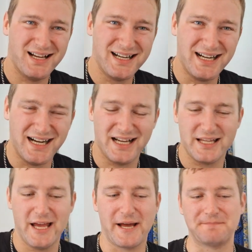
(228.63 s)
Ah, uh,
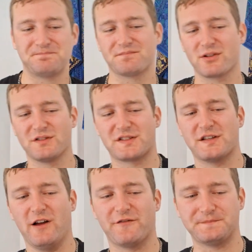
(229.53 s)
yeah, good
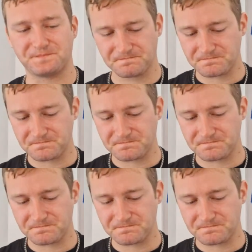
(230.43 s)
stuff.